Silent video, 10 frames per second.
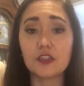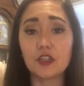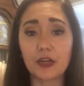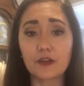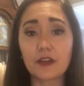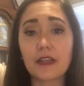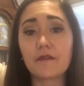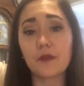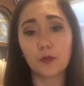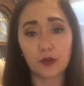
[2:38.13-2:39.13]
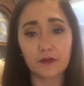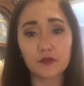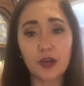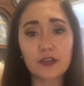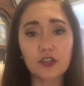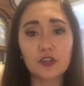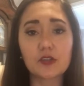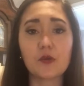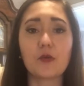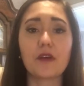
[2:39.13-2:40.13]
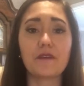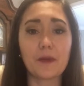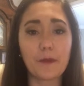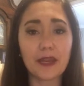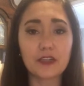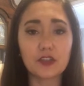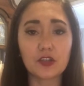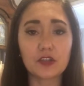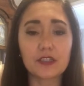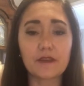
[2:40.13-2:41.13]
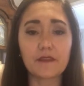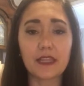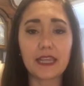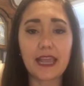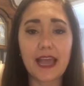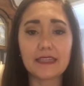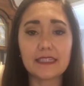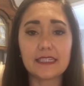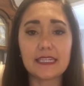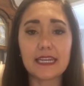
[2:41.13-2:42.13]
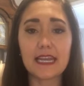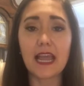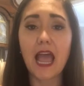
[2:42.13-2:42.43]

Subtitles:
generally of the board of directors or of the managers of the entity.